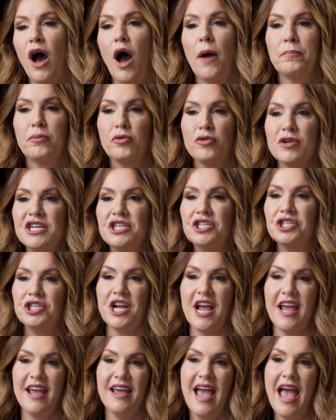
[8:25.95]

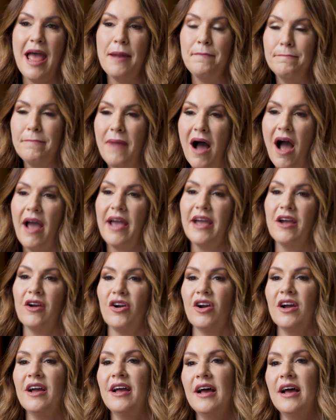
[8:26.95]
appreciate, admire,